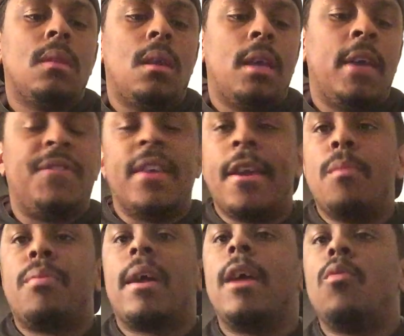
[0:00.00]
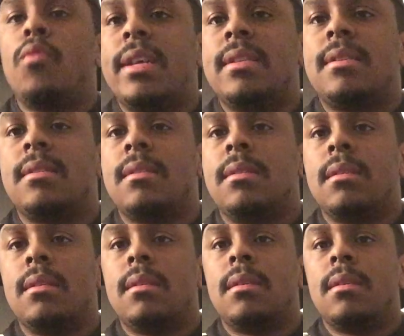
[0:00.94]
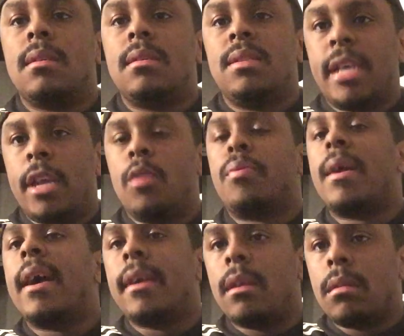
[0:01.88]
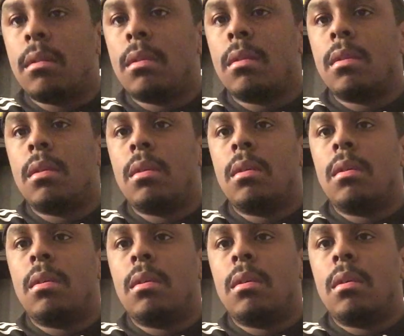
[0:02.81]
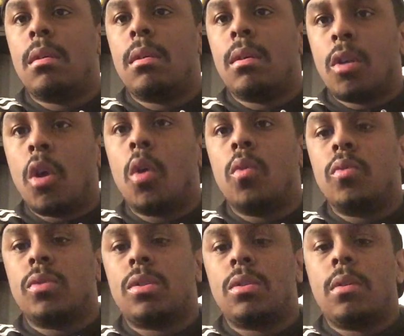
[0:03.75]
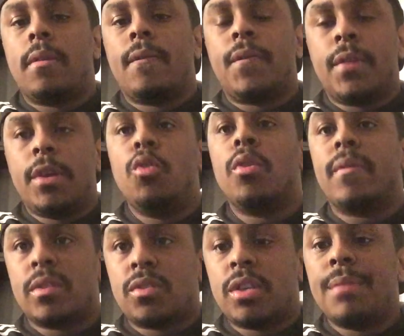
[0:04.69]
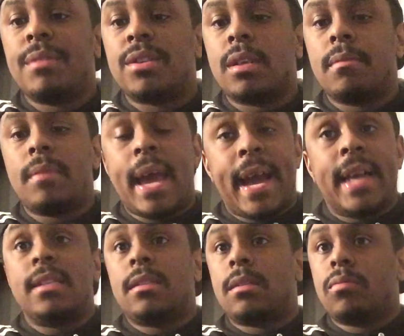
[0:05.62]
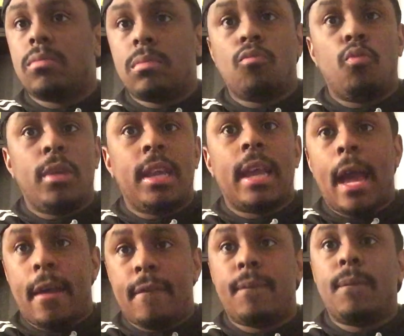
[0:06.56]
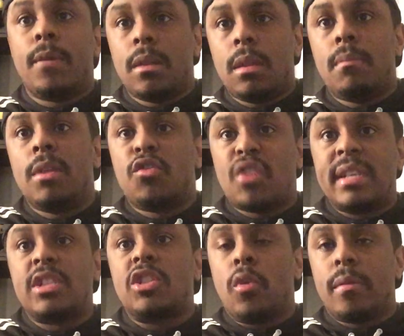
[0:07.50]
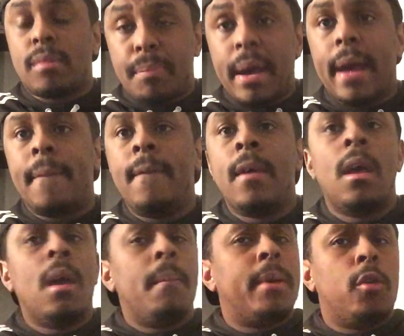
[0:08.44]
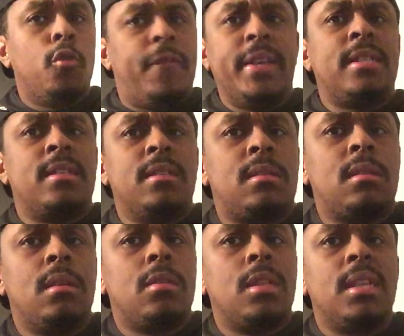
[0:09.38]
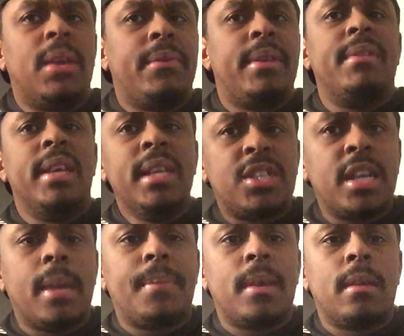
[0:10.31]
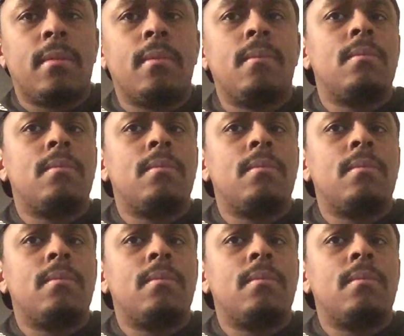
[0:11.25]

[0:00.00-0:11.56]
If Daniel Bryan wins, Daniel Bryan goes for the Universal Championship, as we have really been trying to stir up the pot. But who faces the WWE Champion?